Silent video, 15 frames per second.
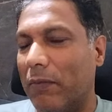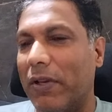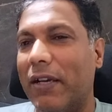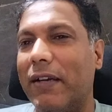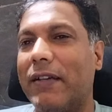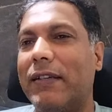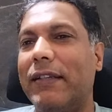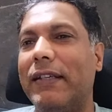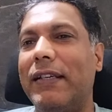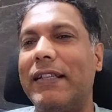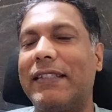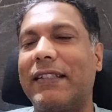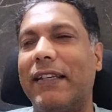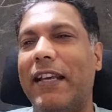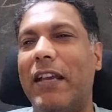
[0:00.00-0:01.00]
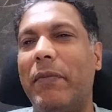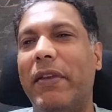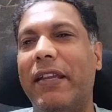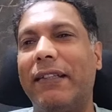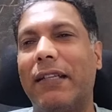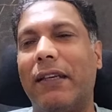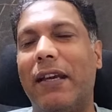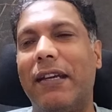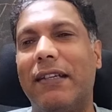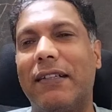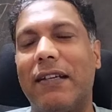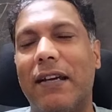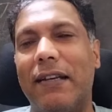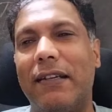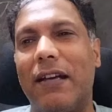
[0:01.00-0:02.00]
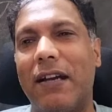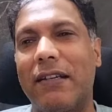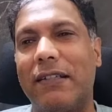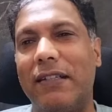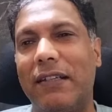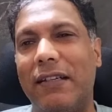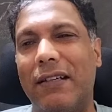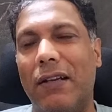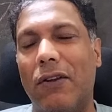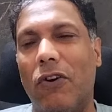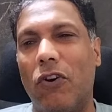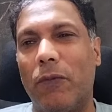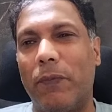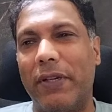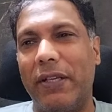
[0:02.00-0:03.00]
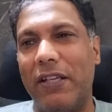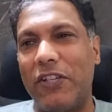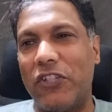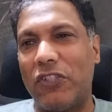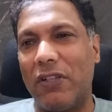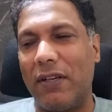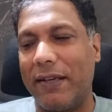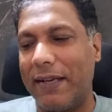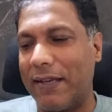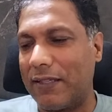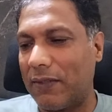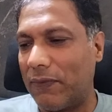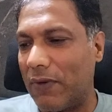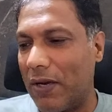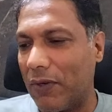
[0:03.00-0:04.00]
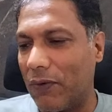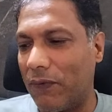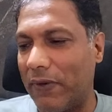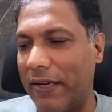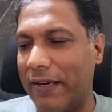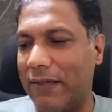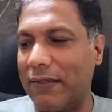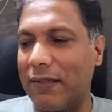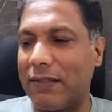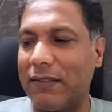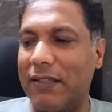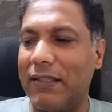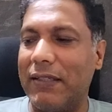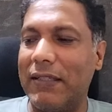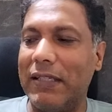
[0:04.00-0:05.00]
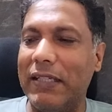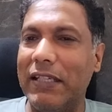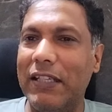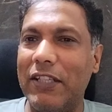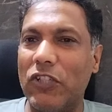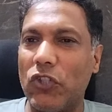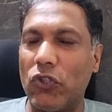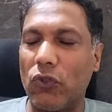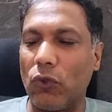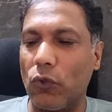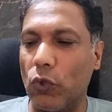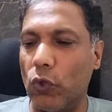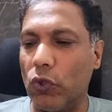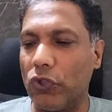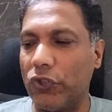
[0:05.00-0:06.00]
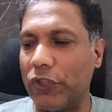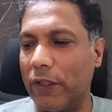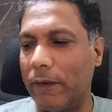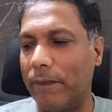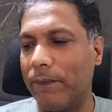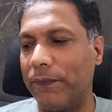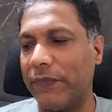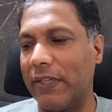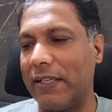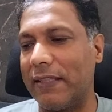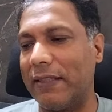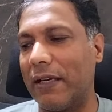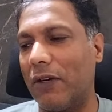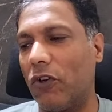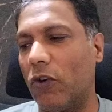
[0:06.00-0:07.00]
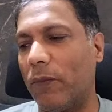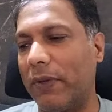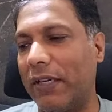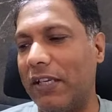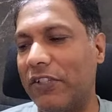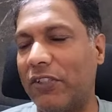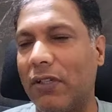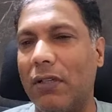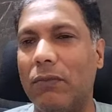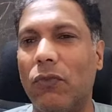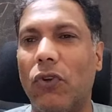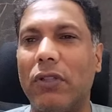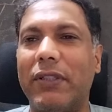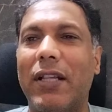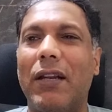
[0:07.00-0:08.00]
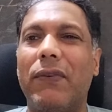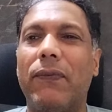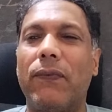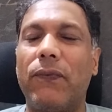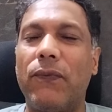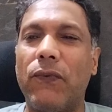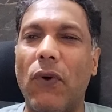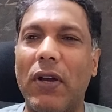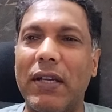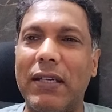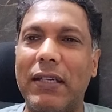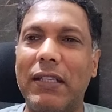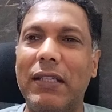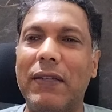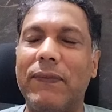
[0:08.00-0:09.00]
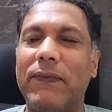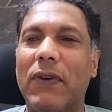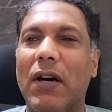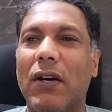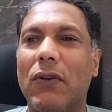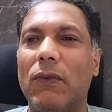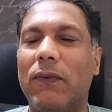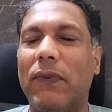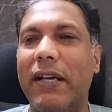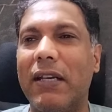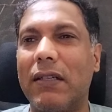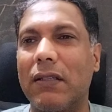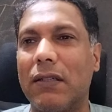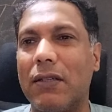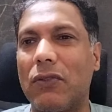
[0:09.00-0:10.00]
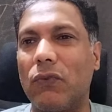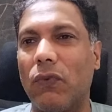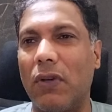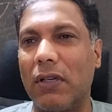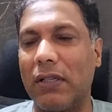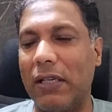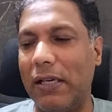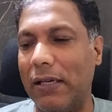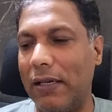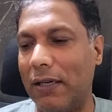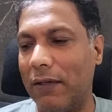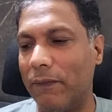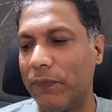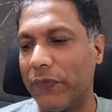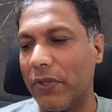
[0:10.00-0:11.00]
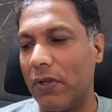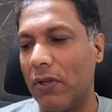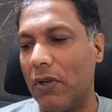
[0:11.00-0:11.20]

The military is claiming that it conducted an operation against Fano fighters in East Gojjam. In that operation, more than 40 Fano fighters were killed